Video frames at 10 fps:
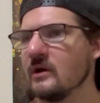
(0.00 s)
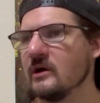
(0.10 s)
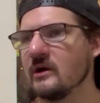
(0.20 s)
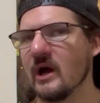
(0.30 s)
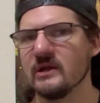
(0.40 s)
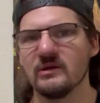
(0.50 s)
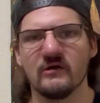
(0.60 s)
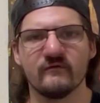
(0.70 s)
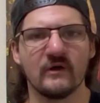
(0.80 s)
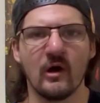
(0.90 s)
Uh, I
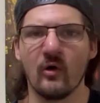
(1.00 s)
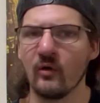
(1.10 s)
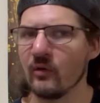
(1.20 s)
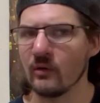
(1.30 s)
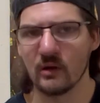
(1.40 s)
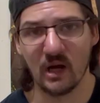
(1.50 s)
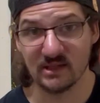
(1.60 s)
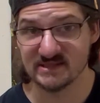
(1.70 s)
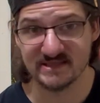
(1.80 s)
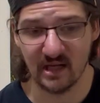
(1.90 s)
love the whole
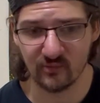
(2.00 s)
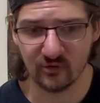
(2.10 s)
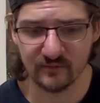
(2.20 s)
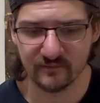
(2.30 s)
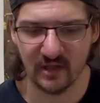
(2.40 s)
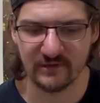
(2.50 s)
ensemble.